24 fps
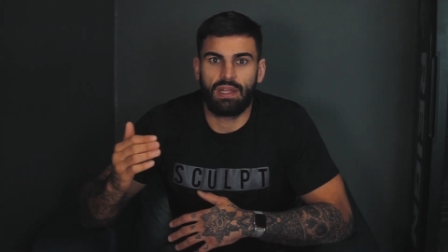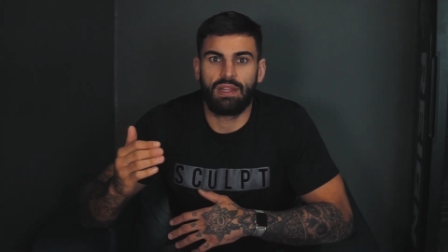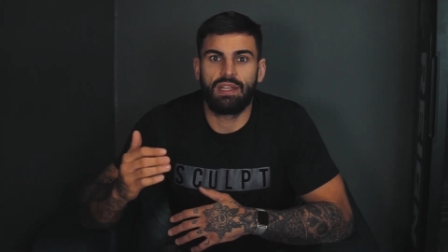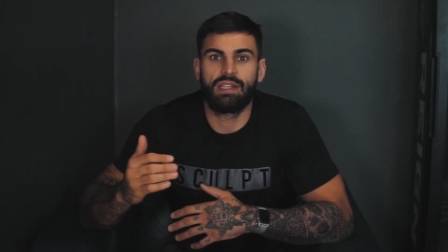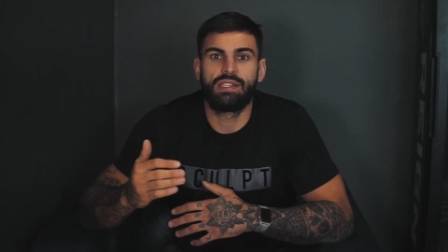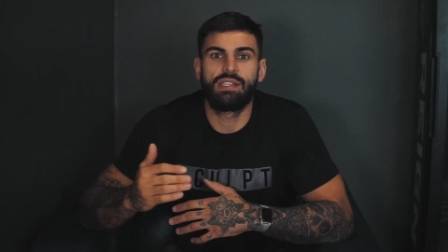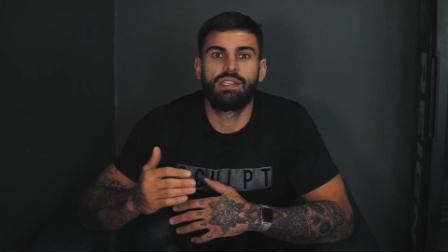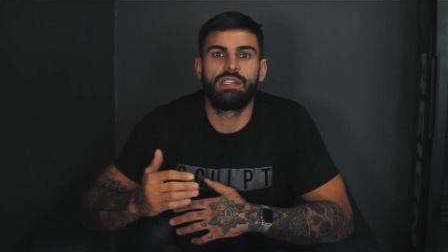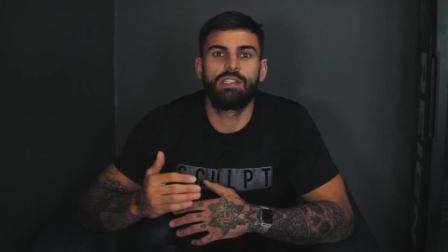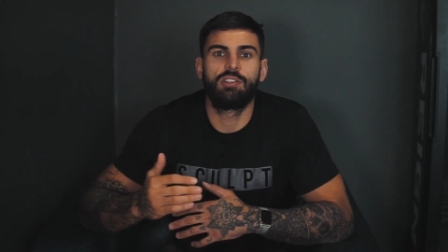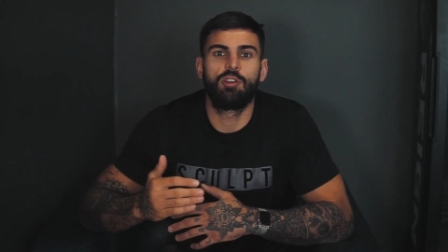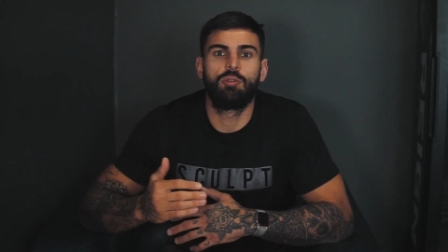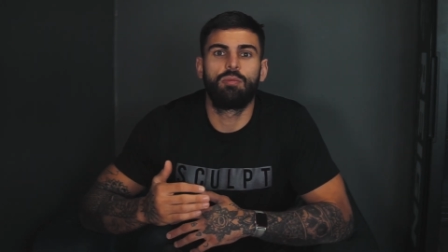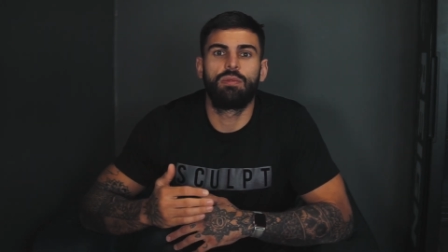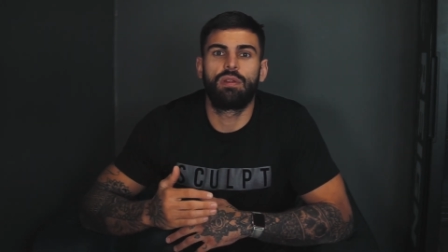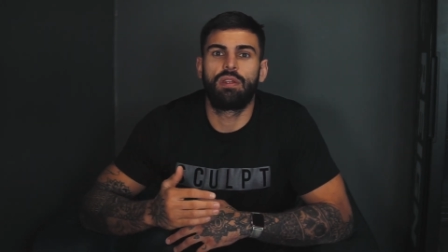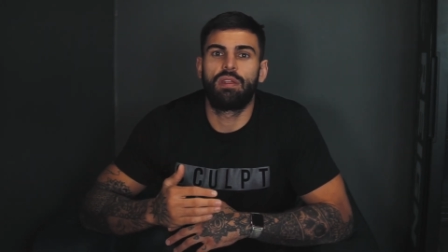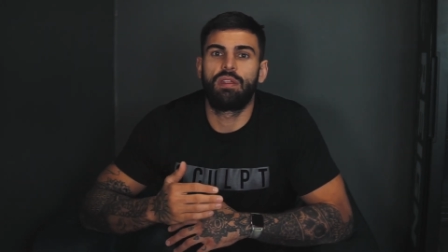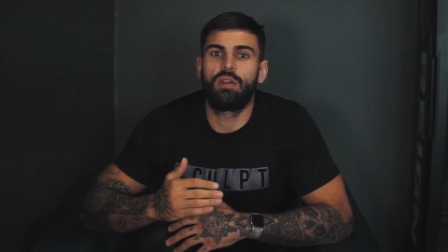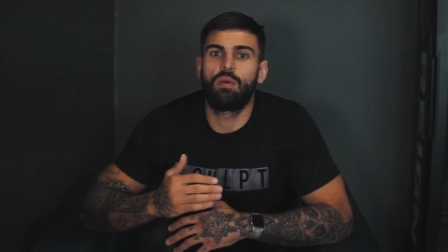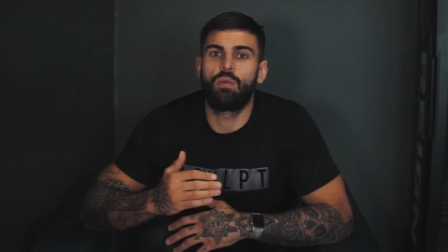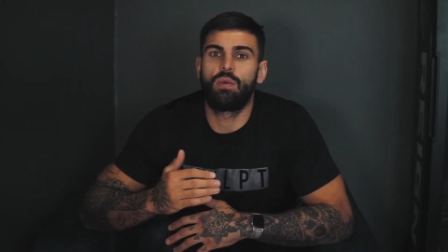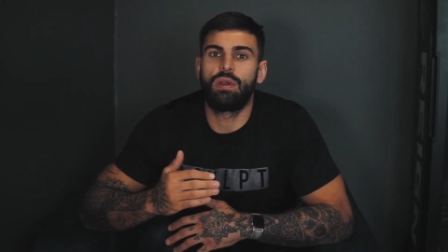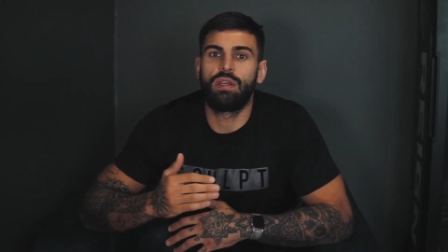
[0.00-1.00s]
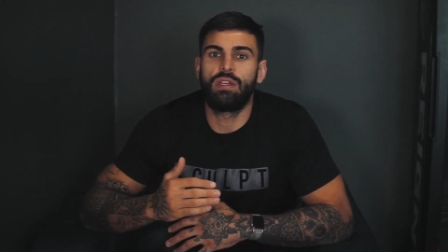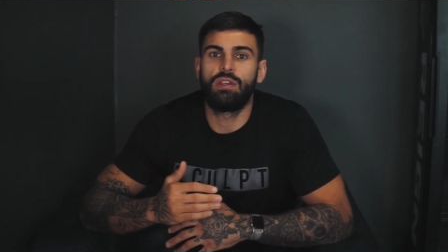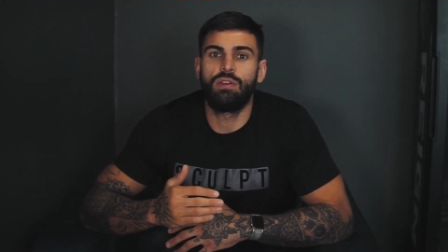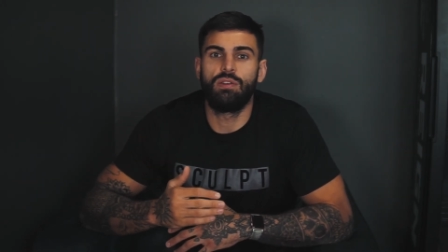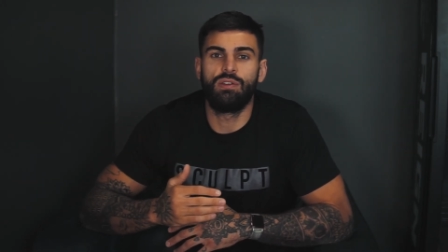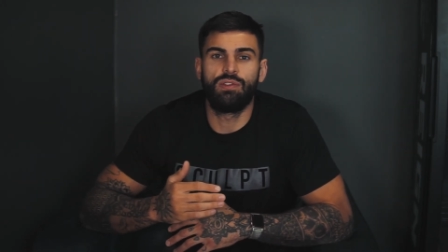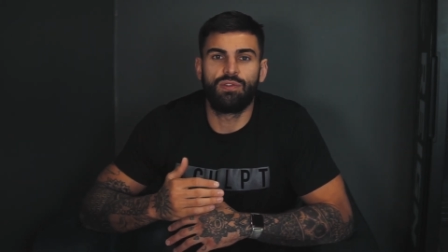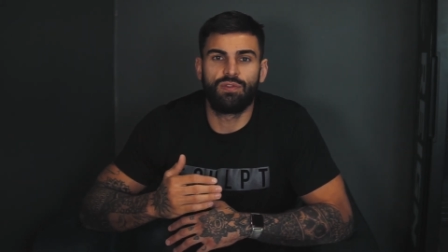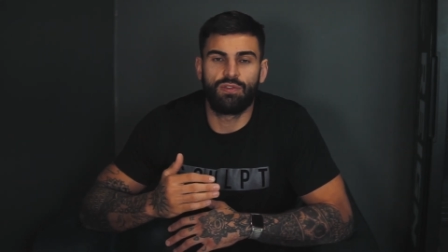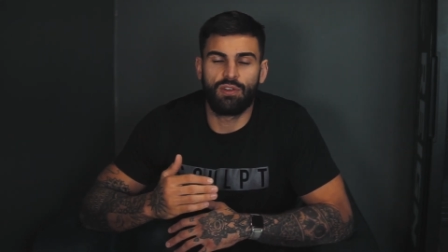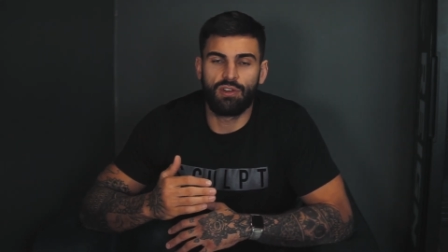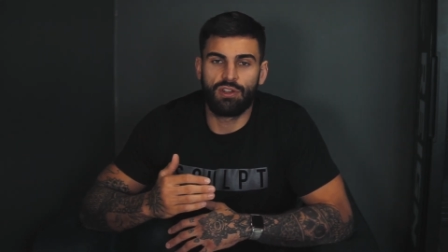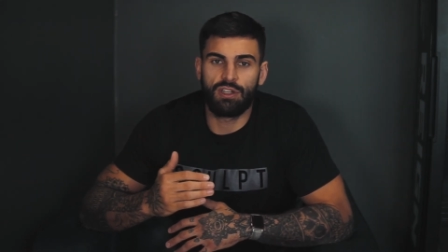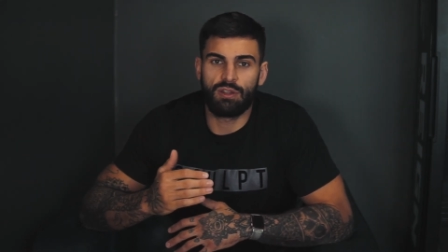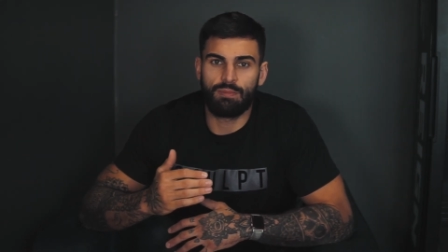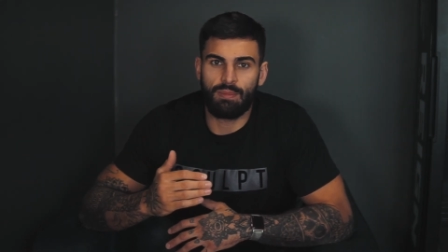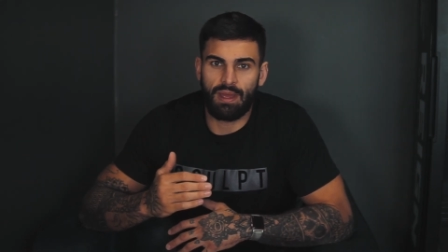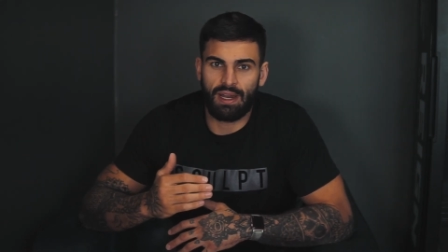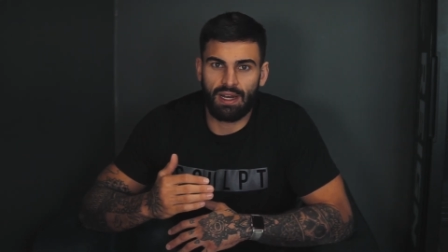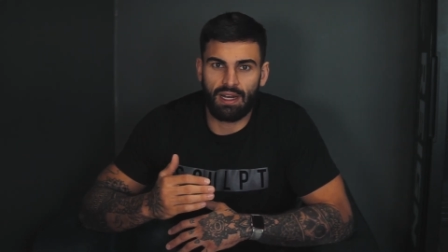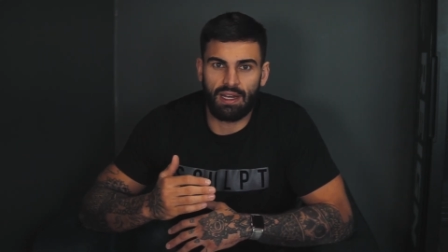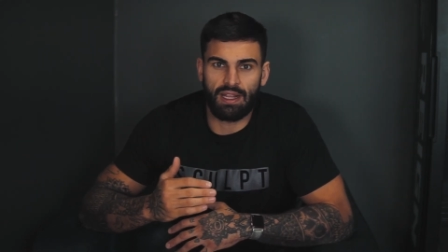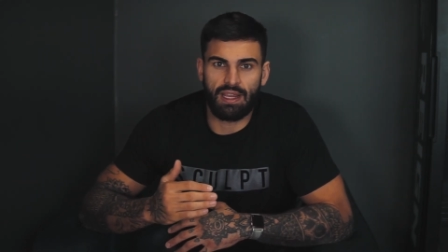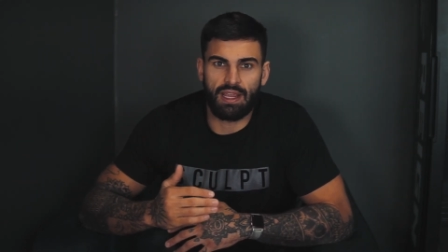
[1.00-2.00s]
And this is something that we use
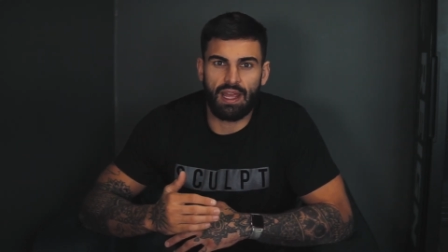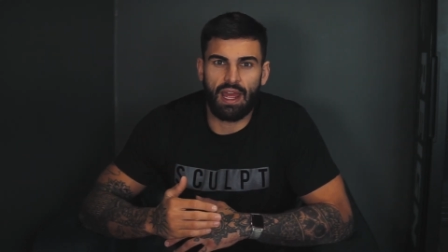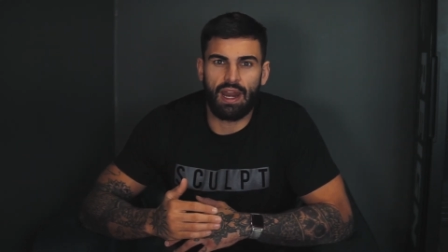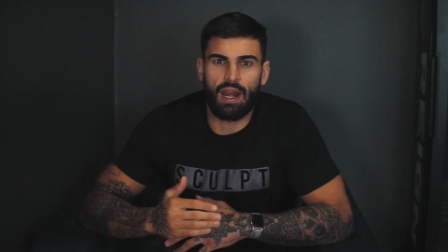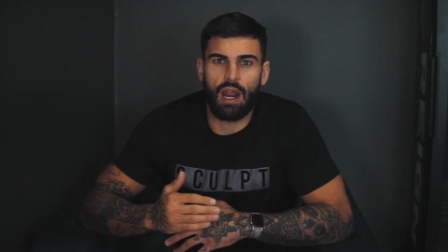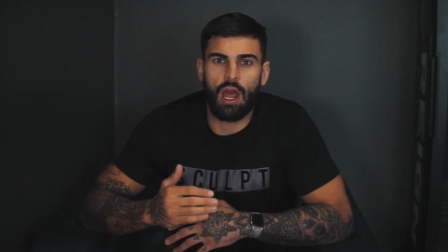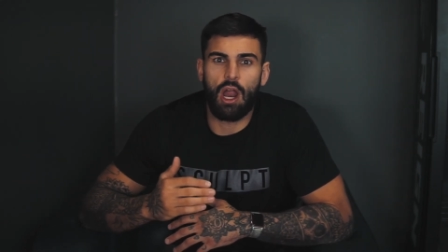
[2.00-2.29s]
fundamentally in